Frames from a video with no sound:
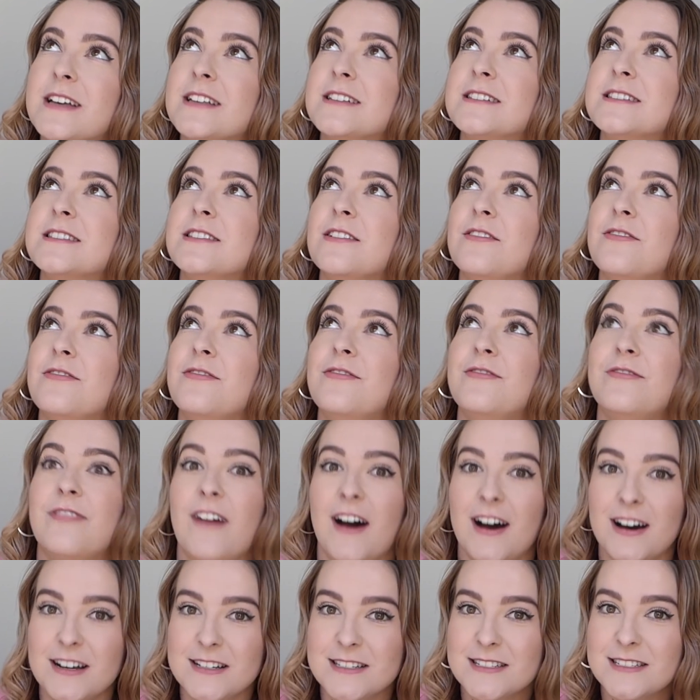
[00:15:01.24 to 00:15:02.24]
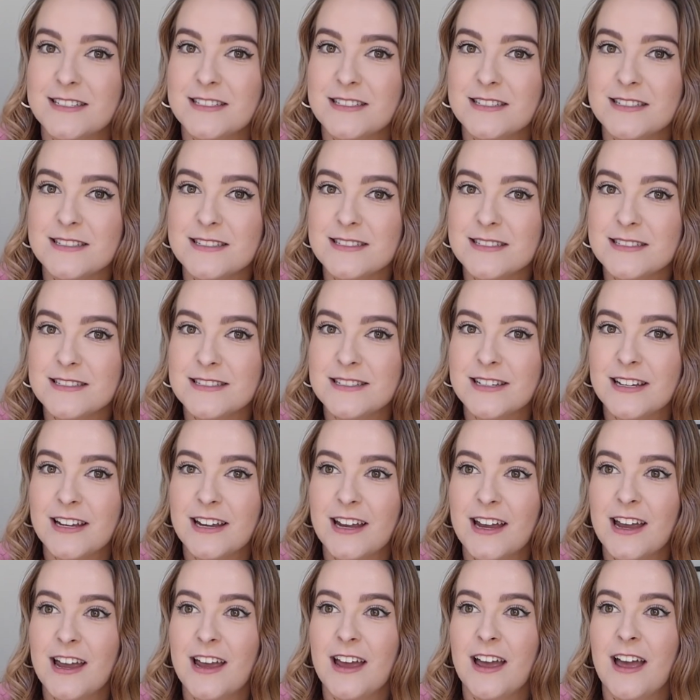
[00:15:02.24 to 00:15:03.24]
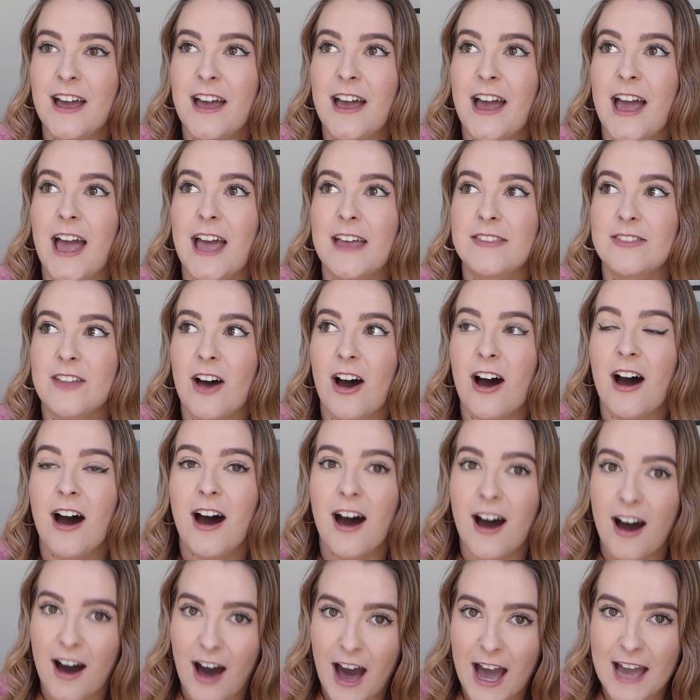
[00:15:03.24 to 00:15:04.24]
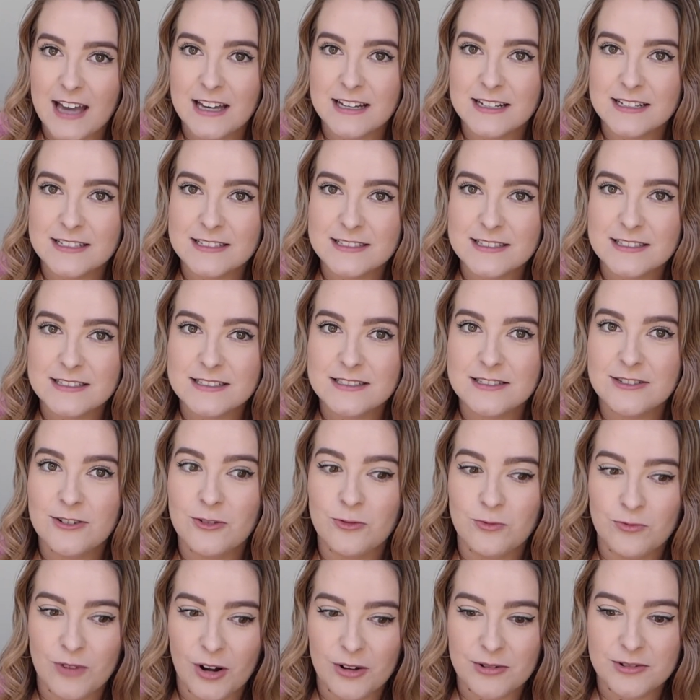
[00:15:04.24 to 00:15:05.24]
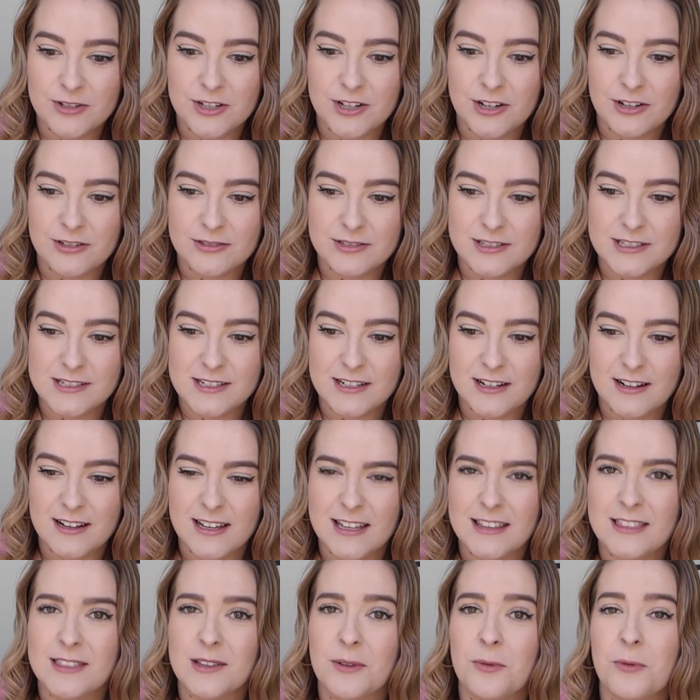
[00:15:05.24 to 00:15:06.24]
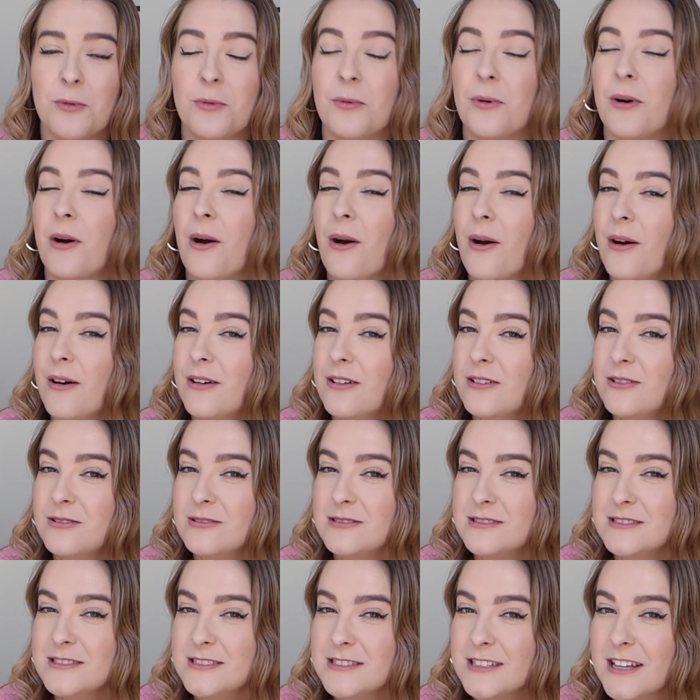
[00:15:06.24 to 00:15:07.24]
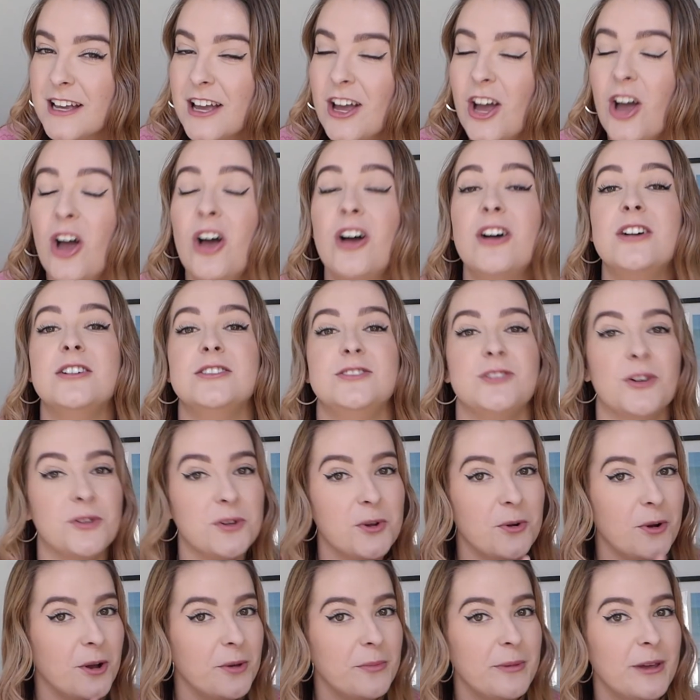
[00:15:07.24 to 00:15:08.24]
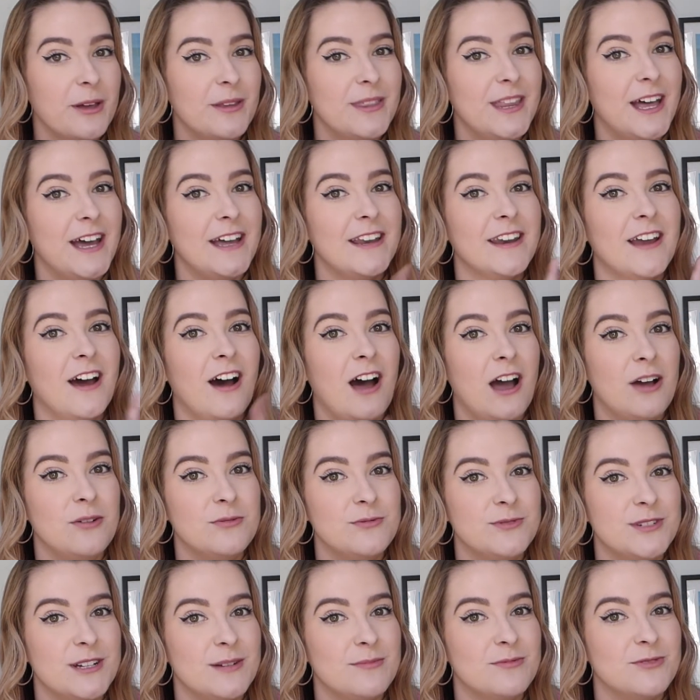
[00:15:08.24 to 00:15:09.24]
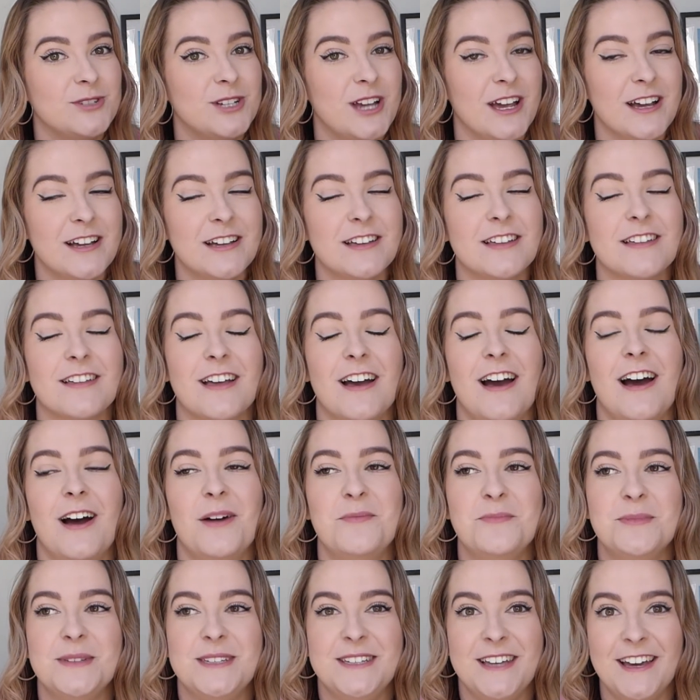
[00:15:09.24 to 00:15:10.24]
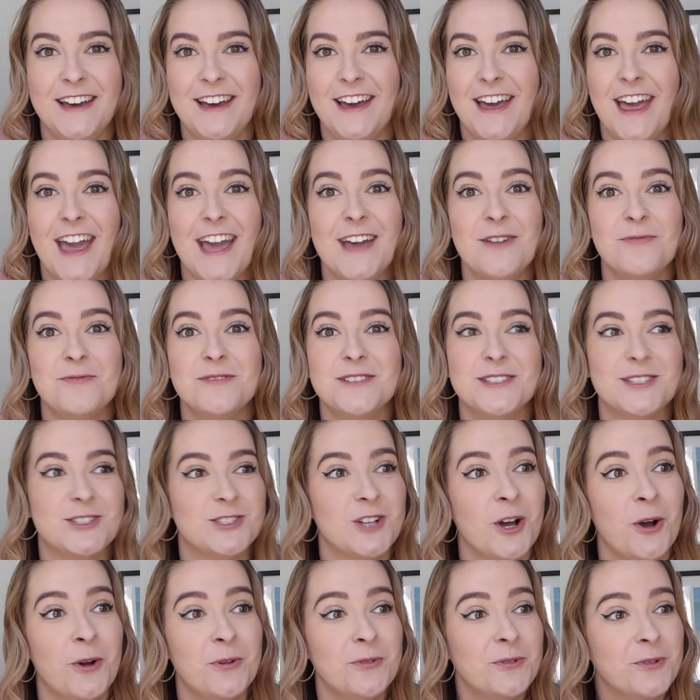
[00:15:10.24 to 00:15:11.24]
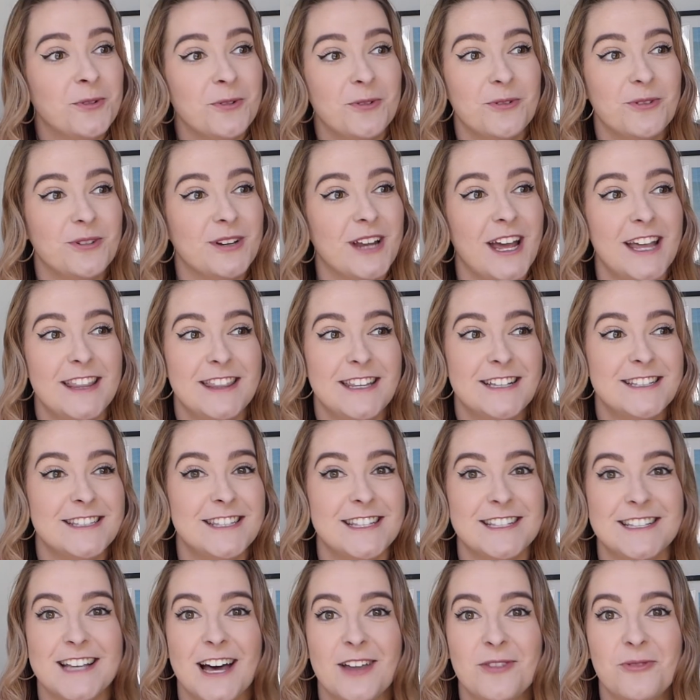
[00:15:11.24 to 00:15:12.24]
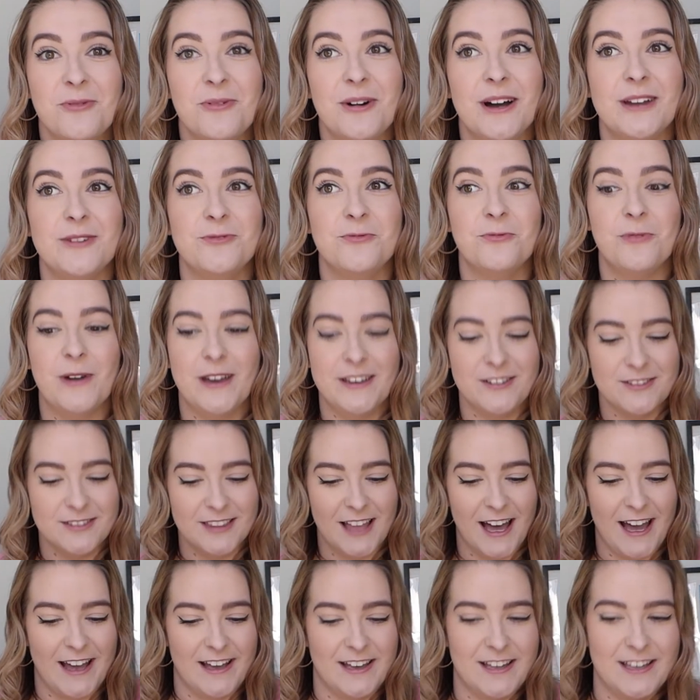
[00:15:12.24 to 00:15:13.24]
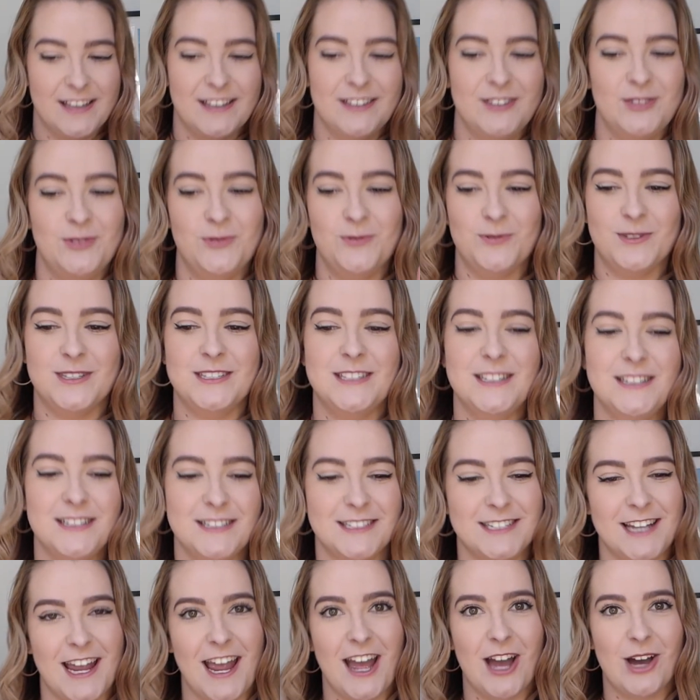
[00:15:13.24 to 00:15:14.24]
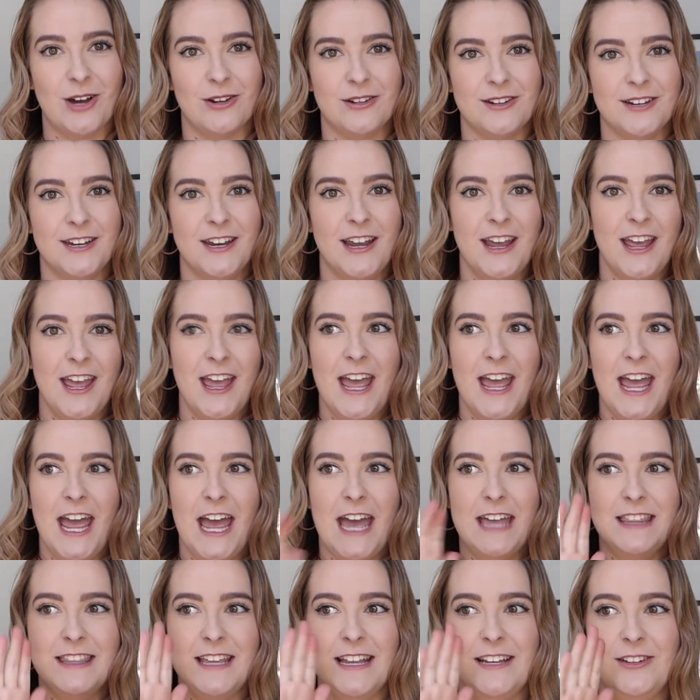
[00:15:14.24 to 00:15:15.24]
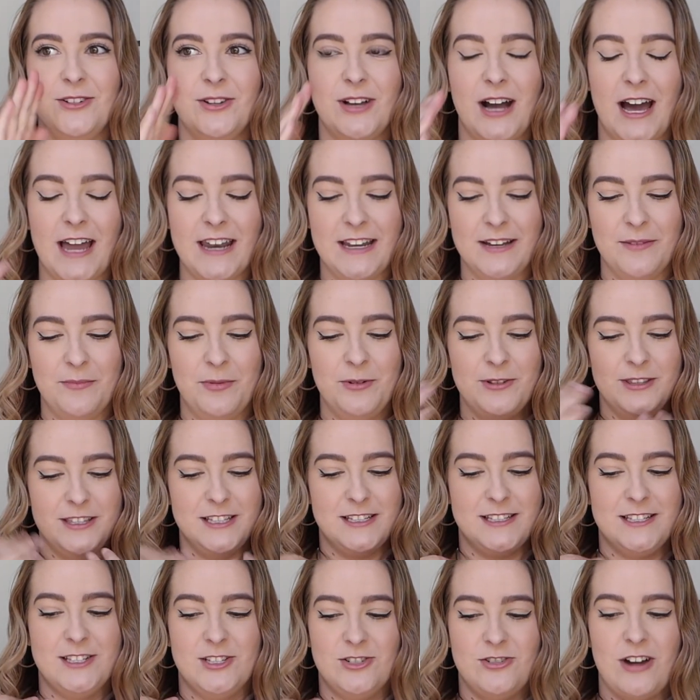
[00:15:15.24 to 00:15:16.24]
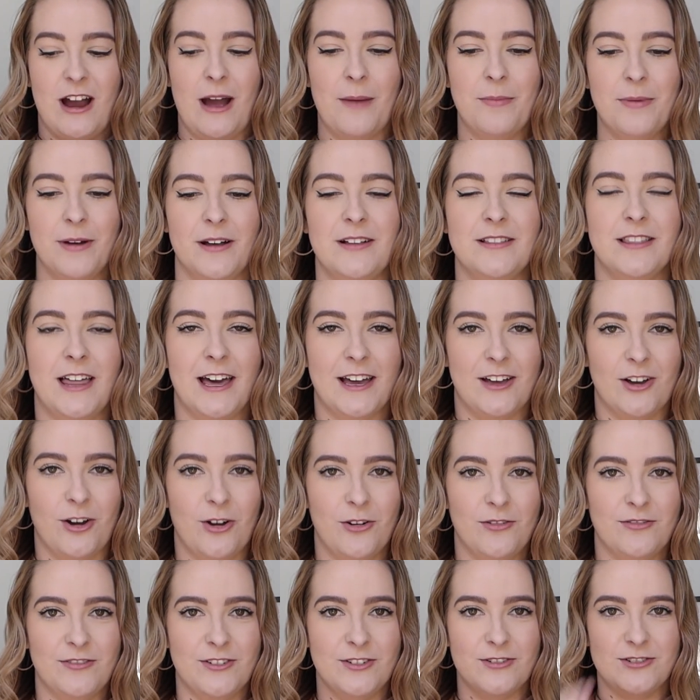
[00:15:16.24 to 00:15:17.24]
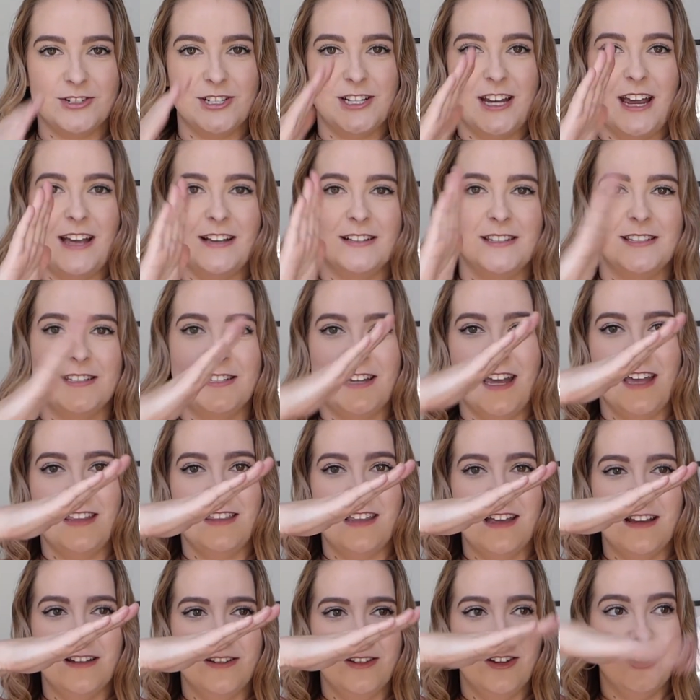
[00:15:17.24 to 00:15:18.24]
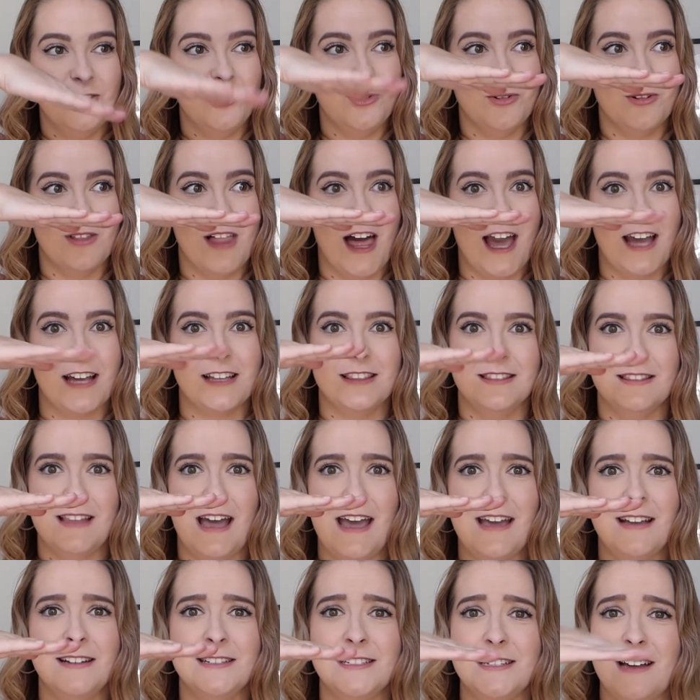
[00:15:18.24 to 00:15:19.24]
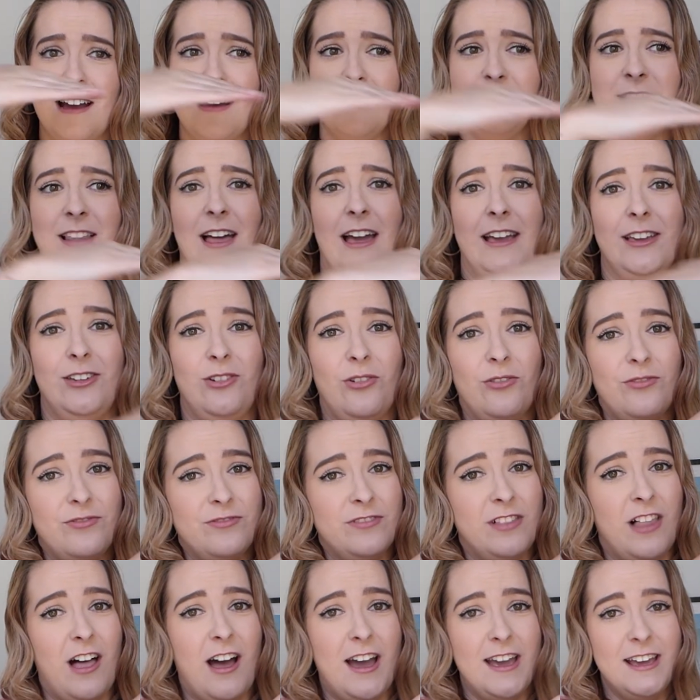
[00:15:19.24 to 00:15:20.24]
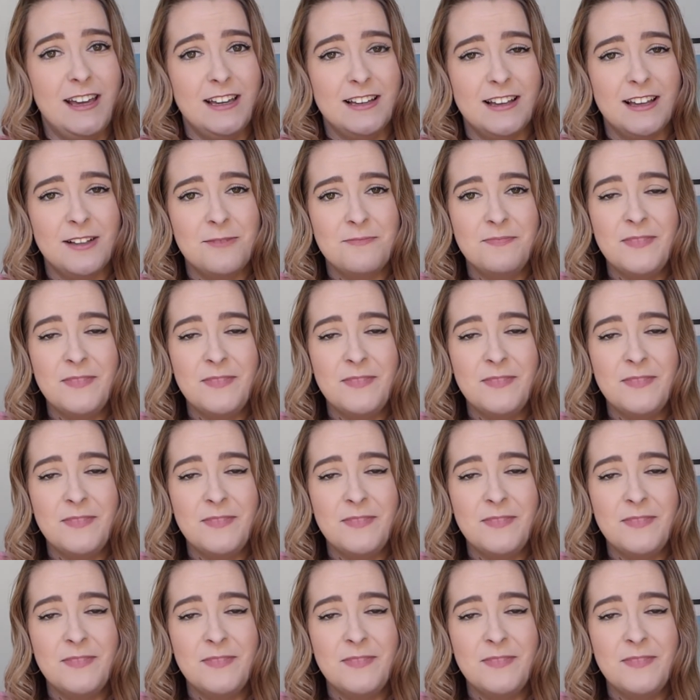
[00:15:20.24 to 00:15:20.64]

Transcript: it's the fastest and the highest roller coaster in the world. Don't quote me on that, I will double check. But yeah, it was so good. And there's this other one where you sit down and then you kind of put this strap like over your chest, and then you're like laying down like you're flying.